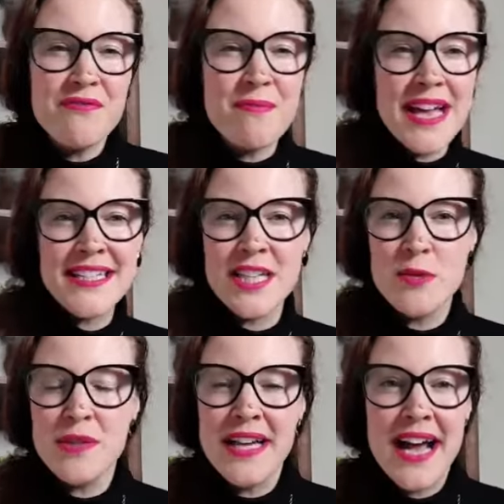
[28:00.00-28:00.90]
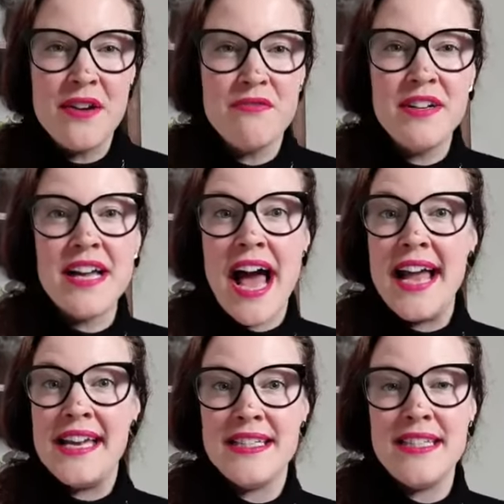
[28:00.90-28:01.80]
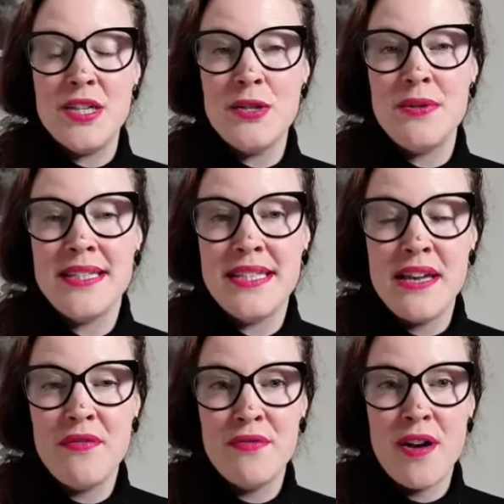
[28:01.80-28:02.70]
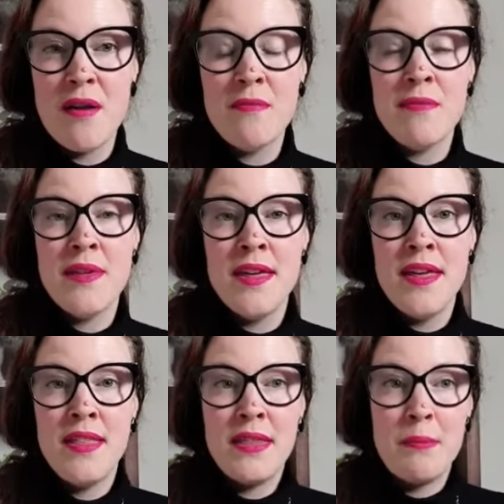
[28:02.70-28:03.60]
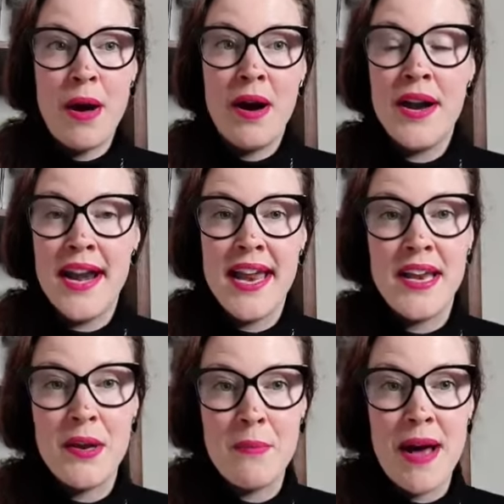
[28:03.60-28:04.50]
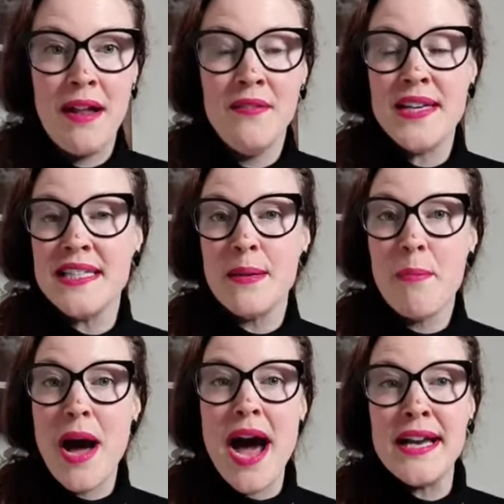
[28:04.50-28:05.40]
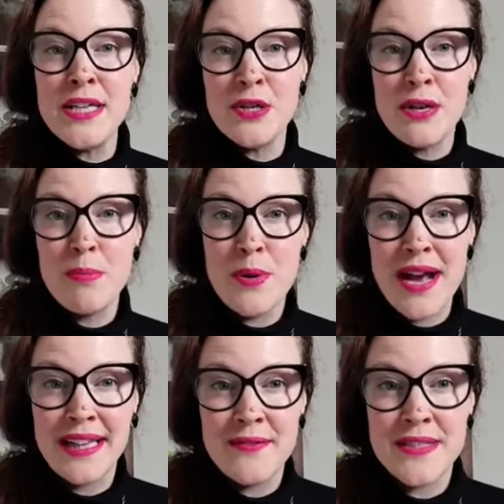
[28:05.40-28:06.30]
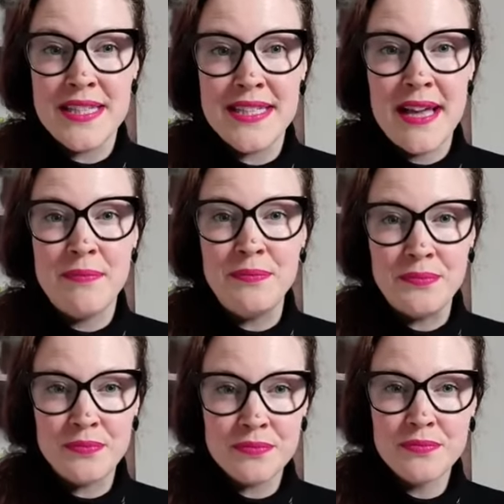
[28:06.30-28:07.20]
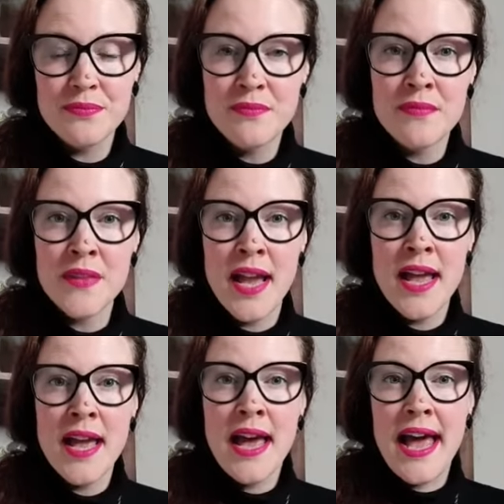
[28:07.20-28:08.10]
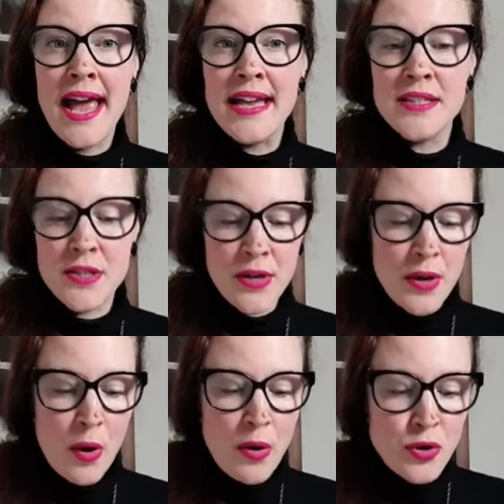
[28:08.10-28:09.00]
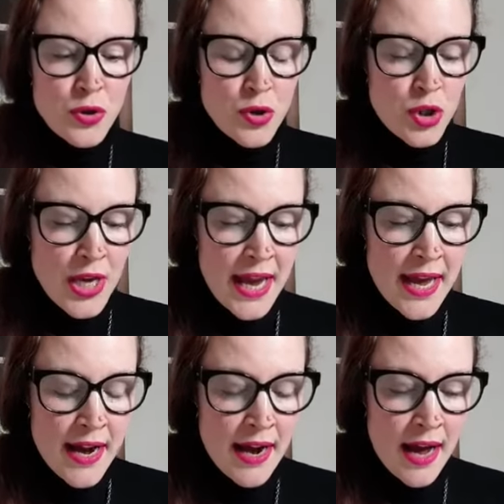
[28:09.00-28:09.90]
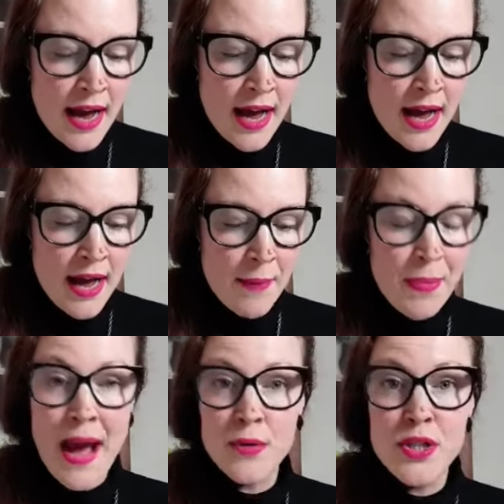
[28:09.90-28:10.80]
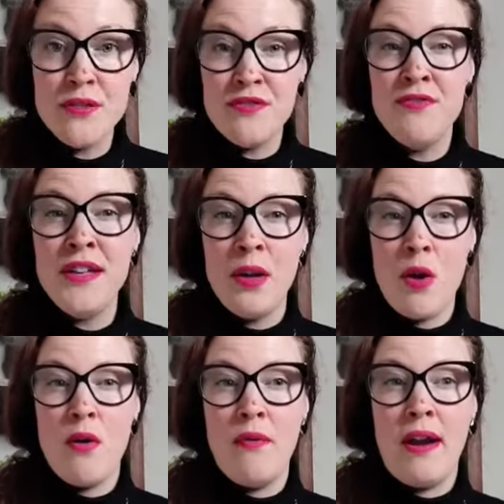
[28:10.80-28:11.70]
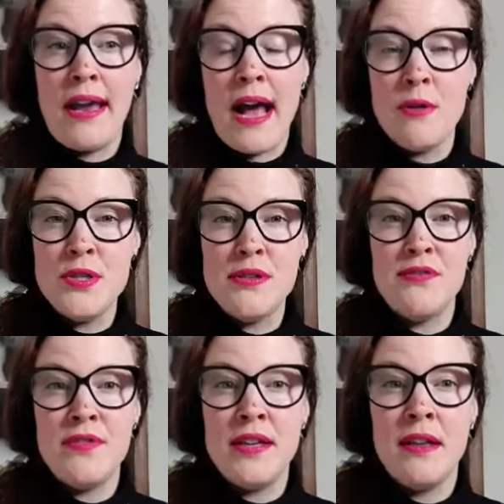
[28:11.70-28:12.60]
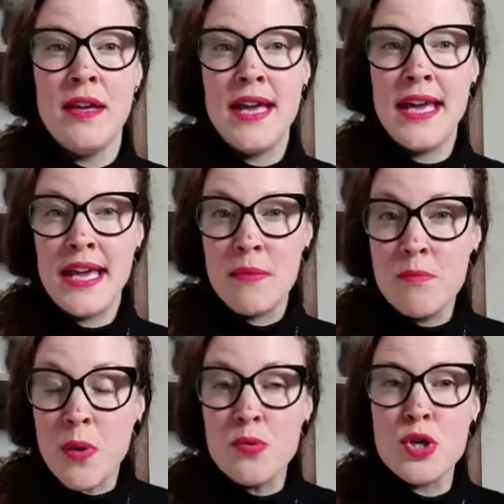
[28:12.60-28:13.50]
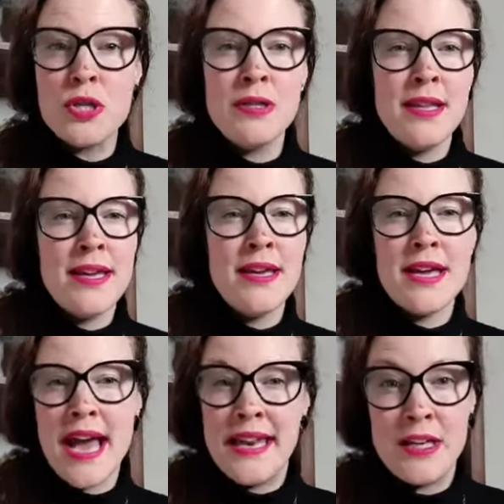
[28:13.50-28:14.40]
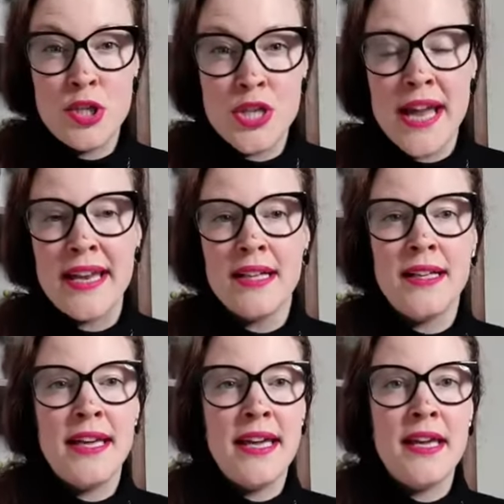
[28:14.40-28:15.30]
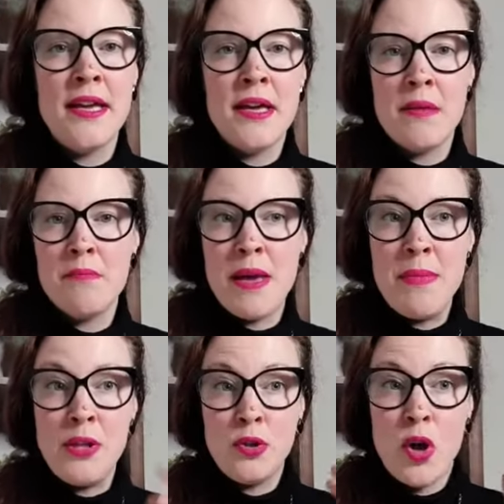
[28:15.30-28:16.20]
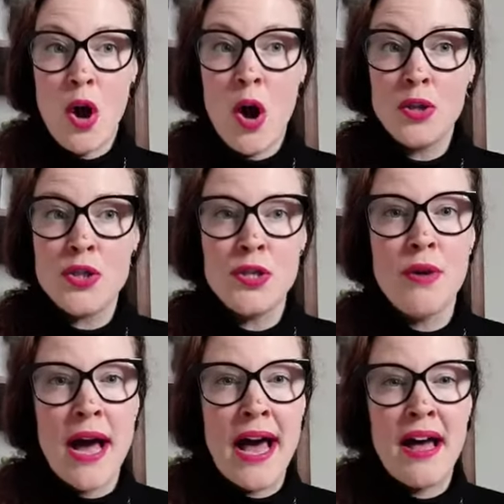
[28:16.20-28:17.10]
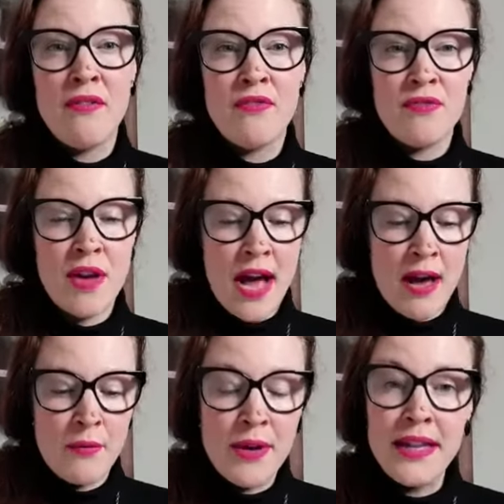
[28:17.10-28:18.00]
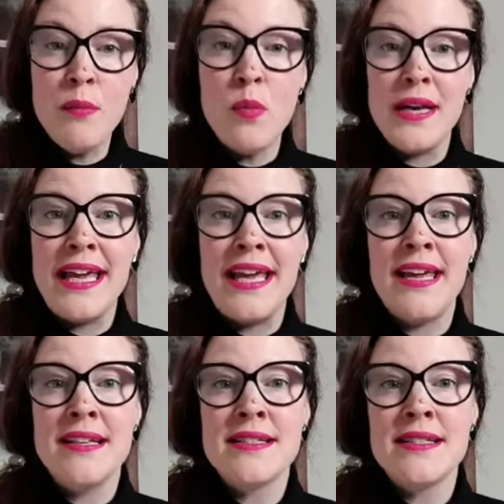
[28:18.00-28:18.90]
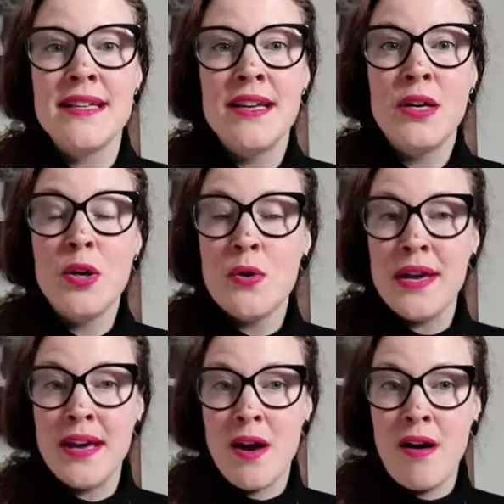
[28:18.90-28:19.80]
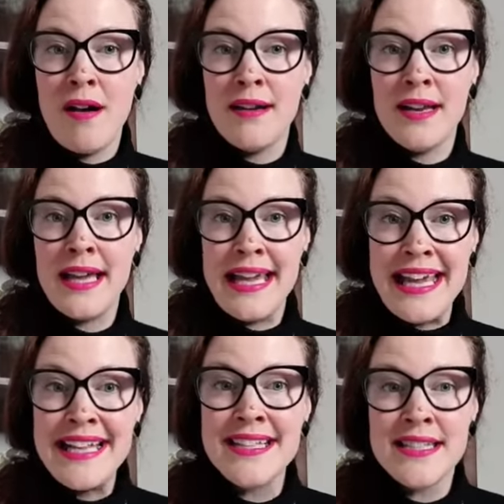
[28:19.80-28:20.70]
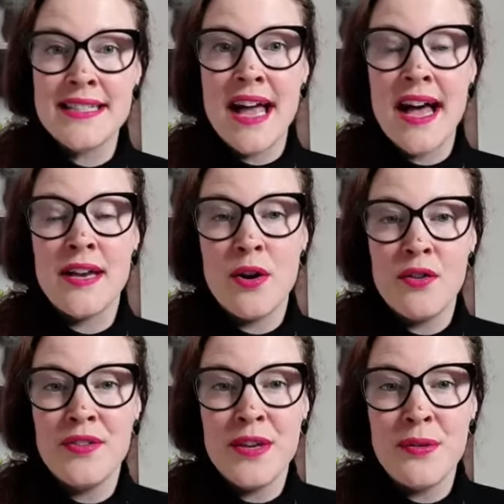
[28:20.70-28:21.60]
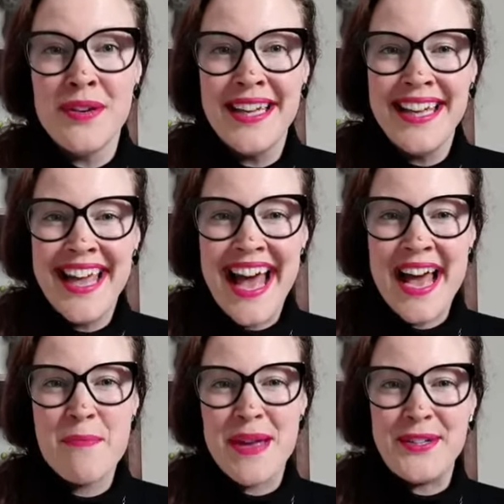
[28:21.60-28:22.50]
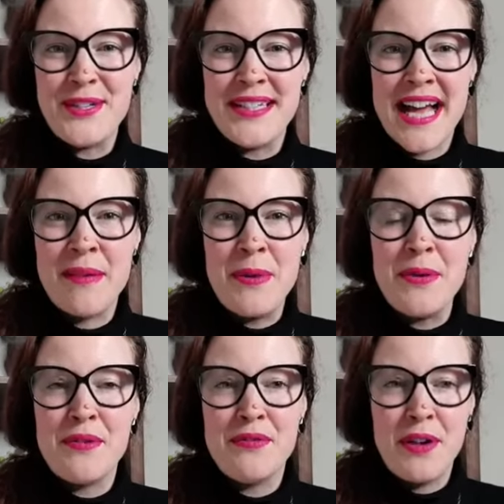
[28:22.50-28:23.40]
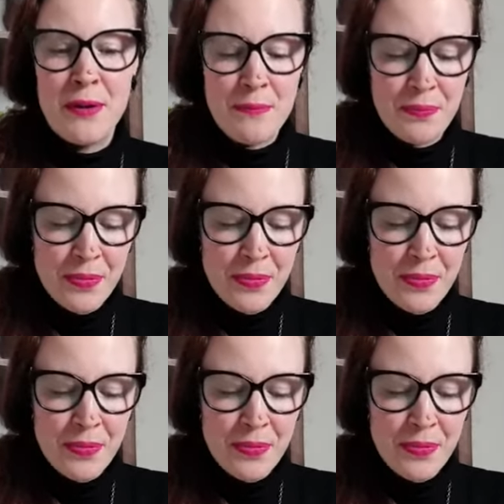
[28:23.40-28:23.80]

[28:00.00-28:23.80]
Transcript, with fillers: message, what kind of guidance did you receive from the part in your pelvis, the part in your reproductive system? and you can also share uh, how do you feel overall like how do you feel emotionally energetically maybe the thoughts you have uh, really what is going on inside of you hi Petrus hi beautiful